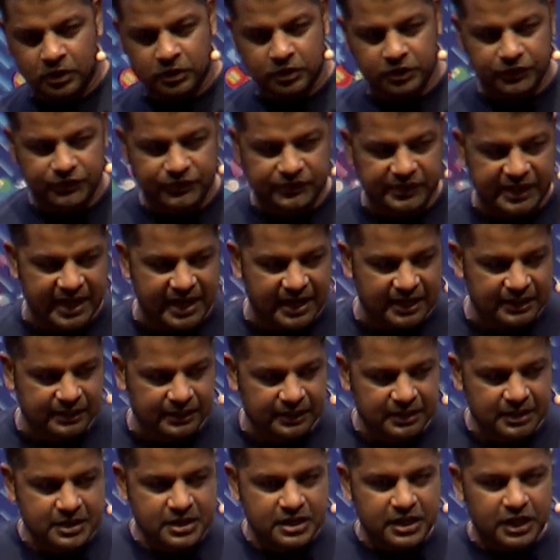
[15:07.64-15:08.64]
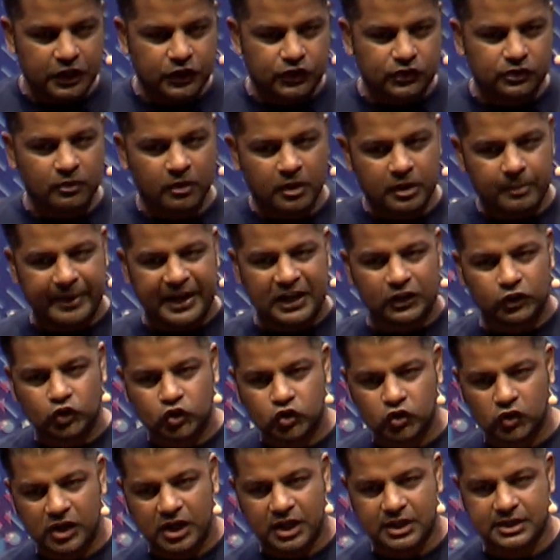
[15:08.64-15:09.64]
understand it's not about
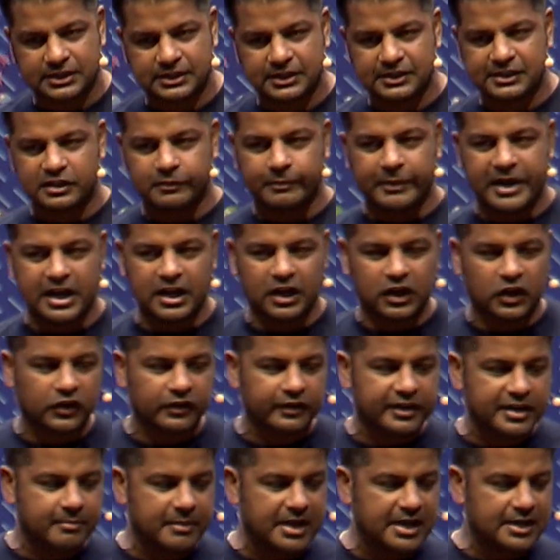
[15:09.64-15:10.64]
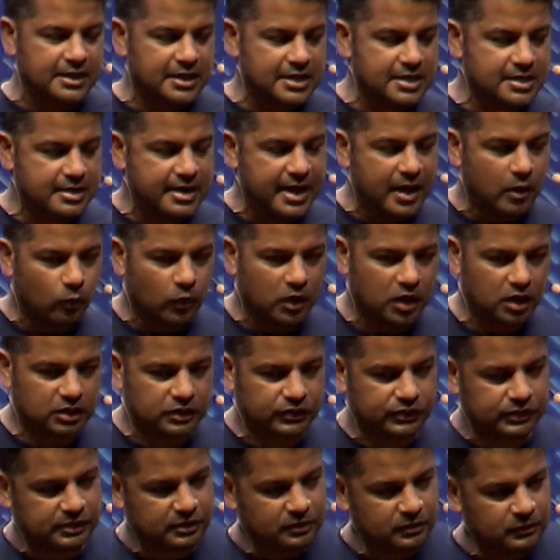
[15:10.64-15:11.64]
trust, it's about agreement in
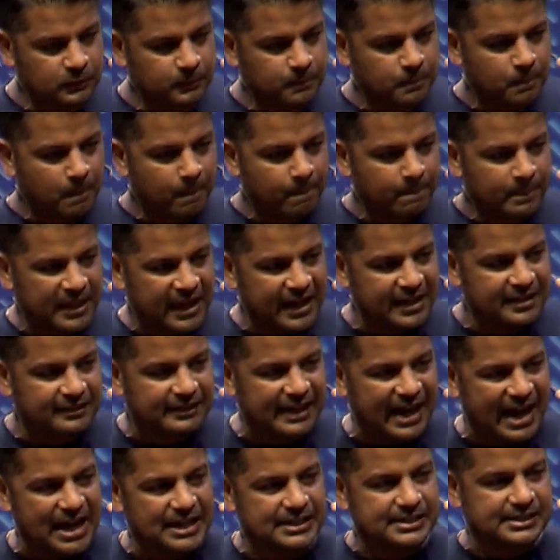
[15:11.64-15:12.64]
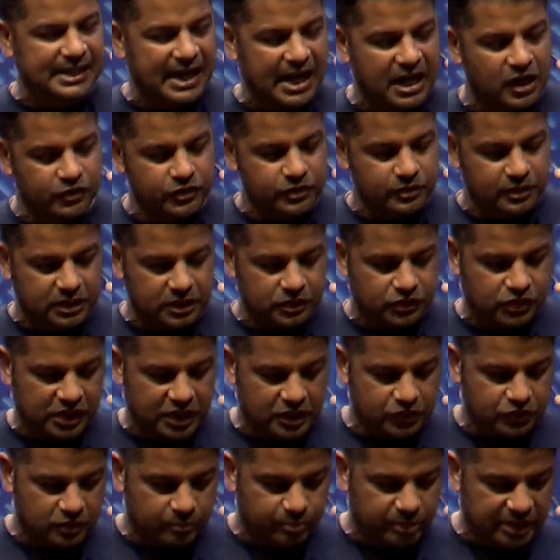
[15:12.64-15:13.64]
networks. And that's how you can
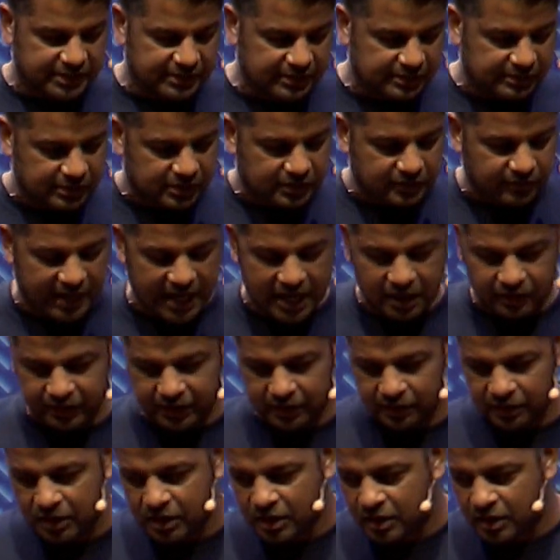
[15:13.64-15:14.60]
change your businesses around it.